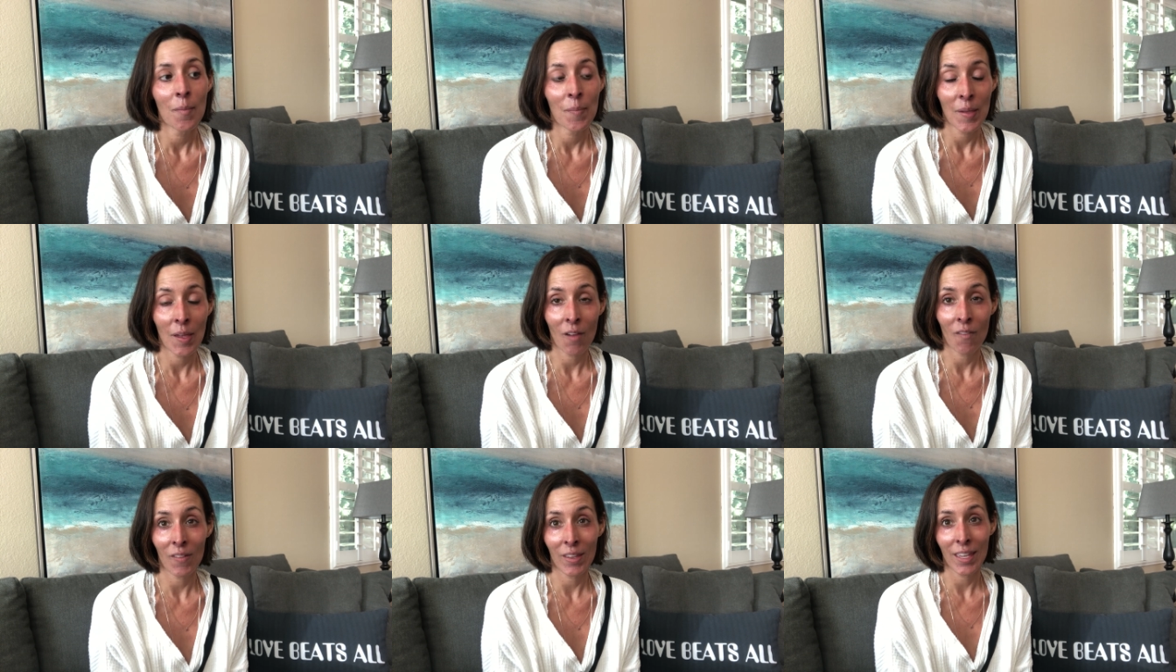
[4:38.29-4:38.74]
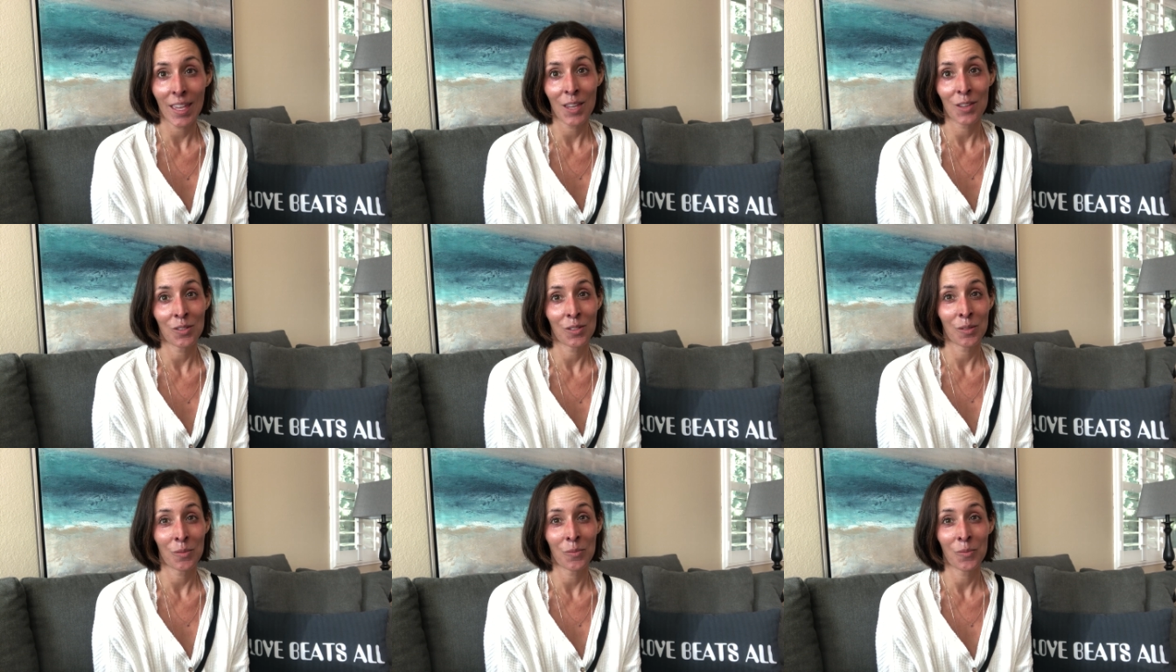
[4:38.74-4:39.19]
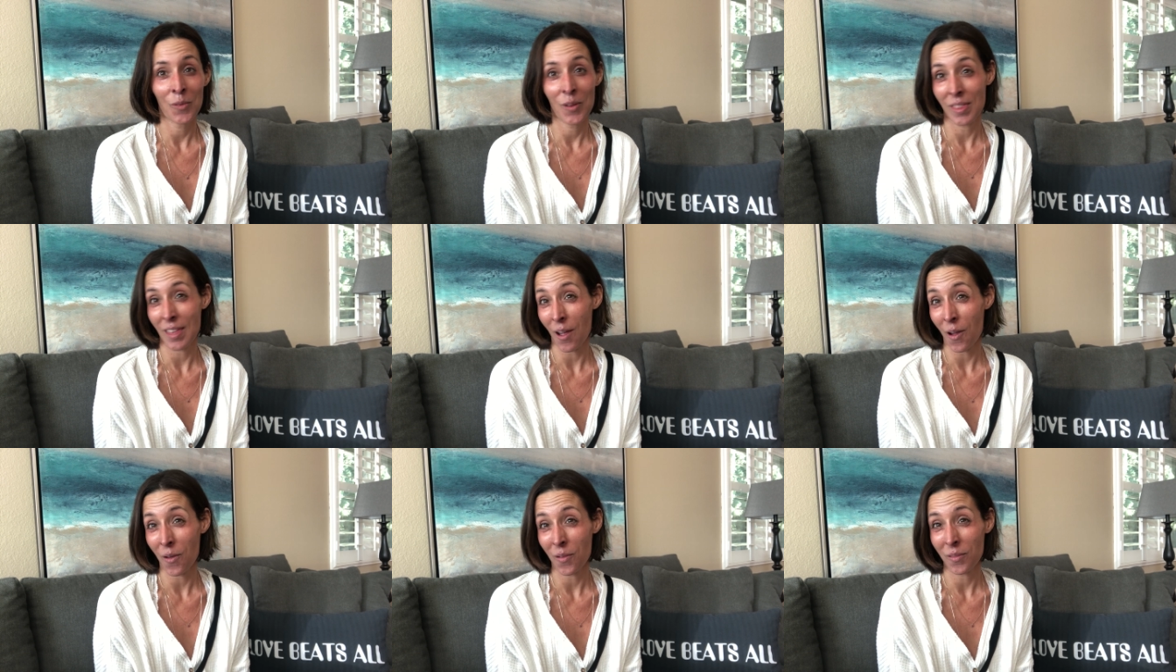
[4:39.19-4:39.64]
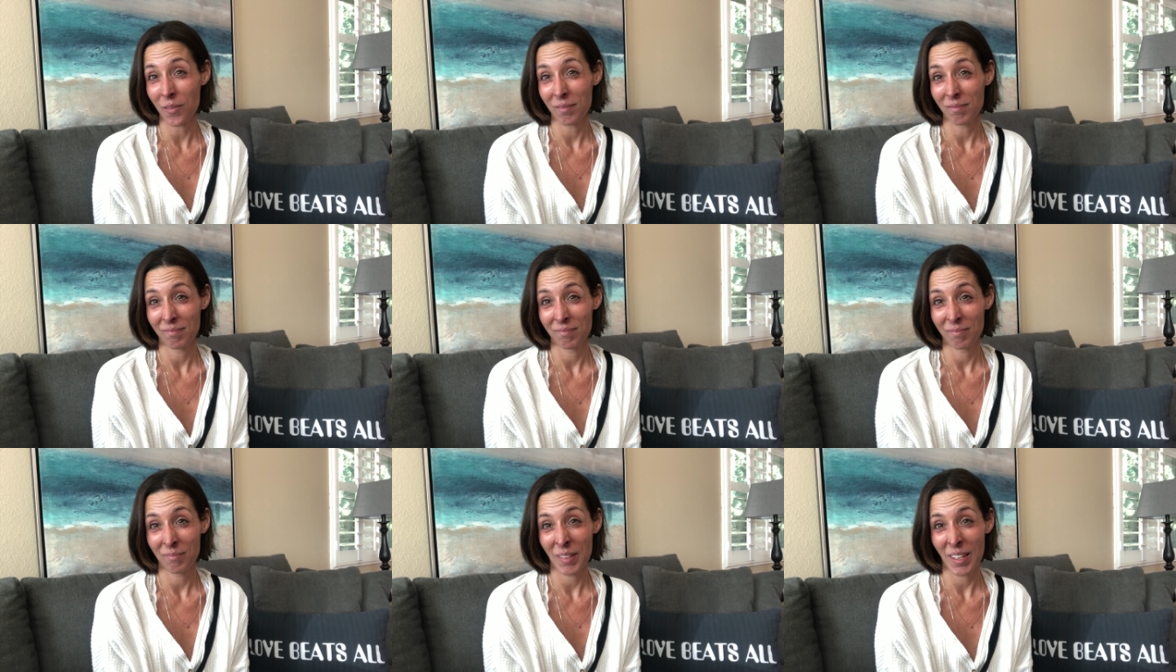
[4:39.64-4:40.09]
be on vacation without
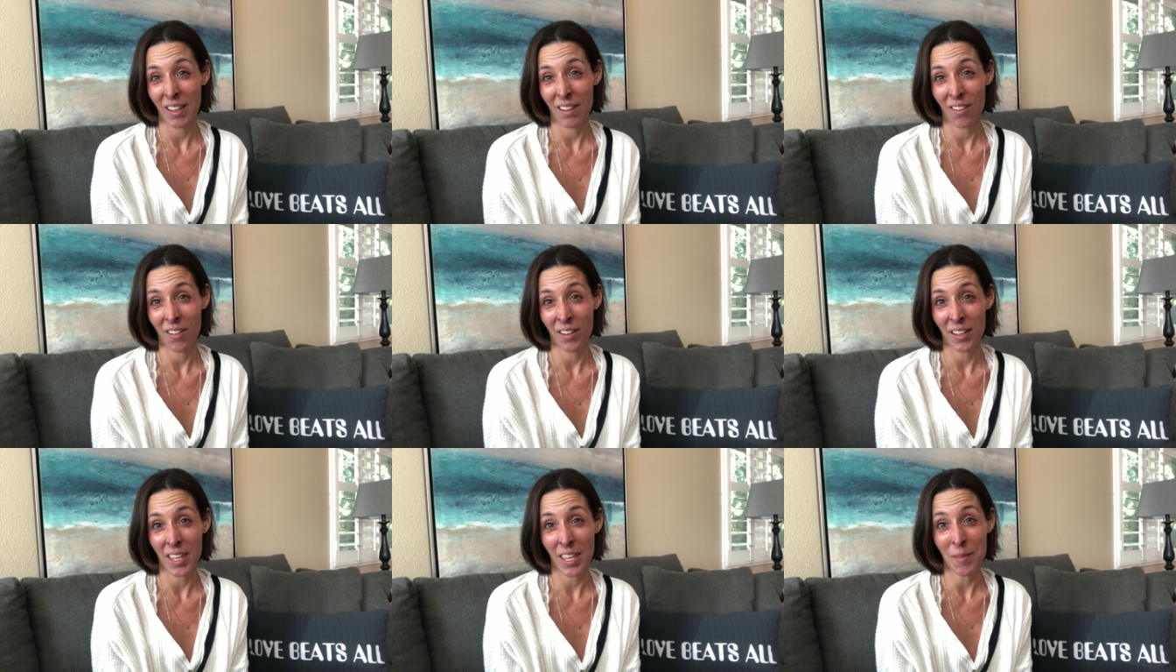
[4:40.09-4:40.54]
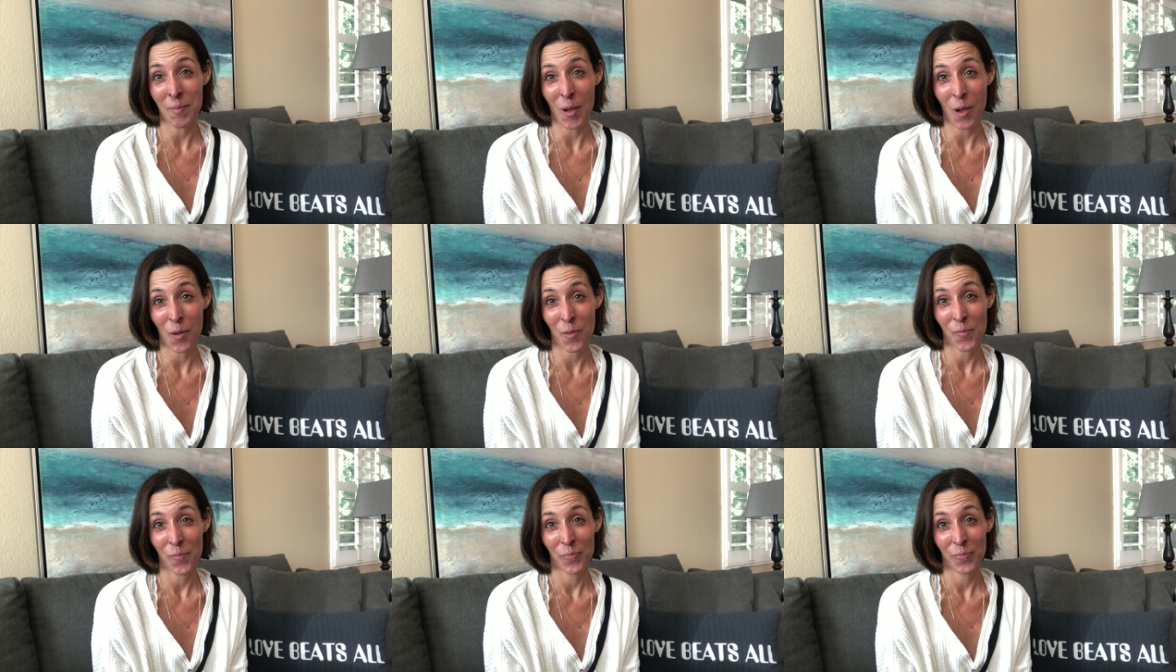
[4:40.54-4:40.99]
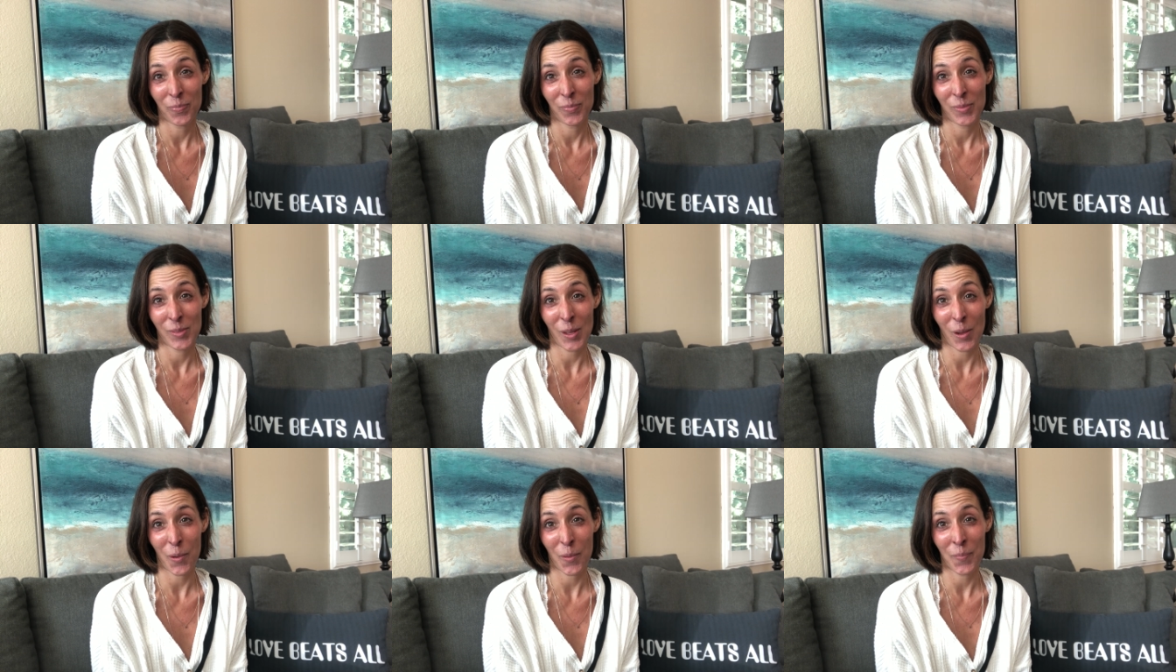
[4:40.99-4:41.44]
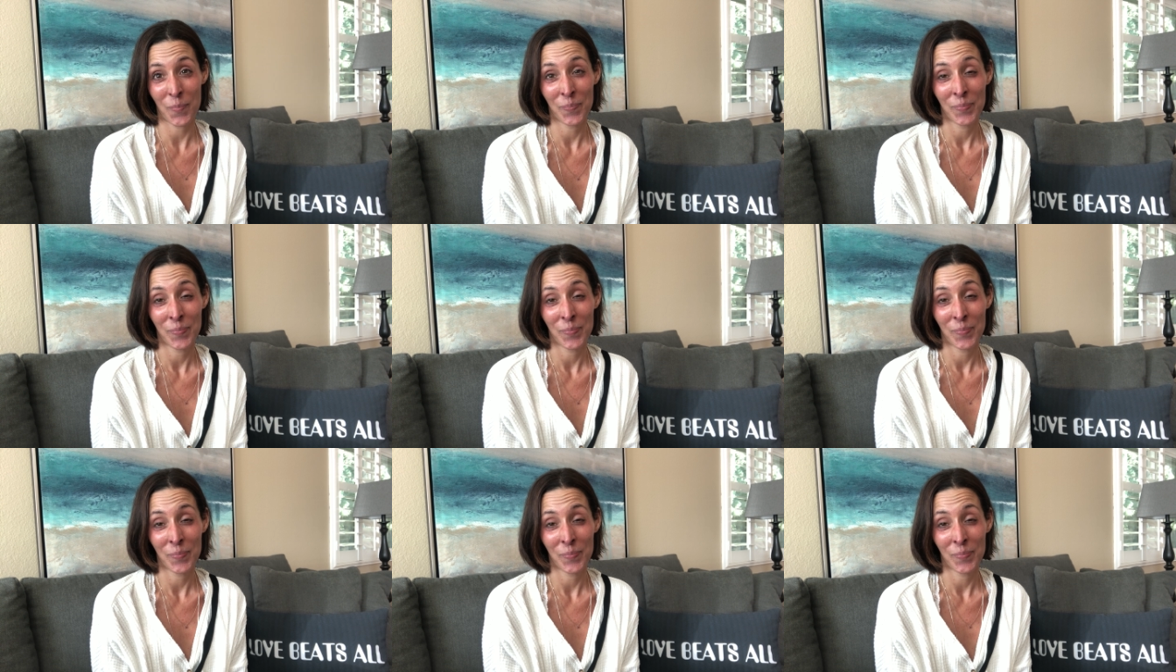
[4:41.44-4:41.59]
being on chemo. So